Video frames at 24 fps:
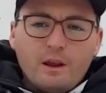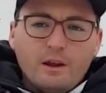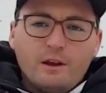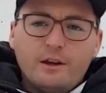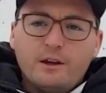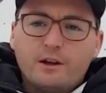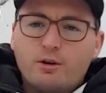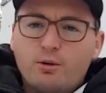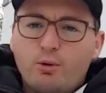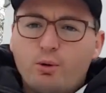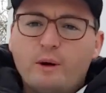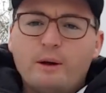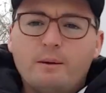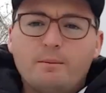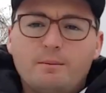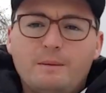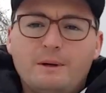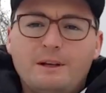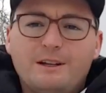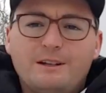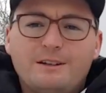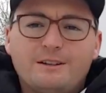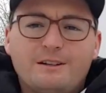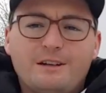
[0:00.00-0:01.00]

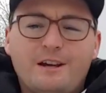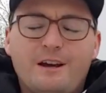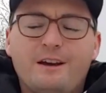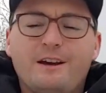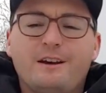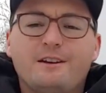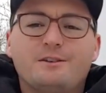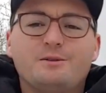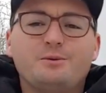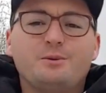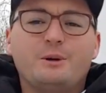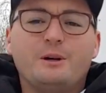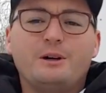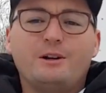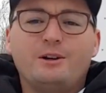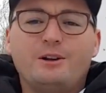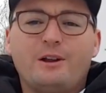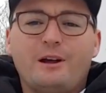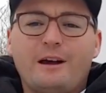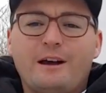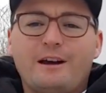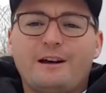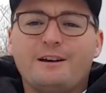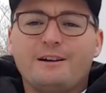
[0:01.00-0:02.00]
equipment, as
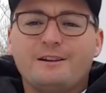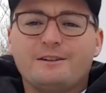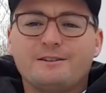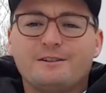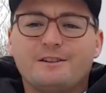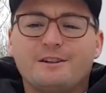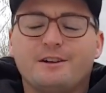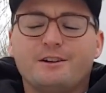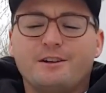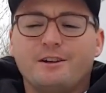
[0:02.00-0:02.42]
well as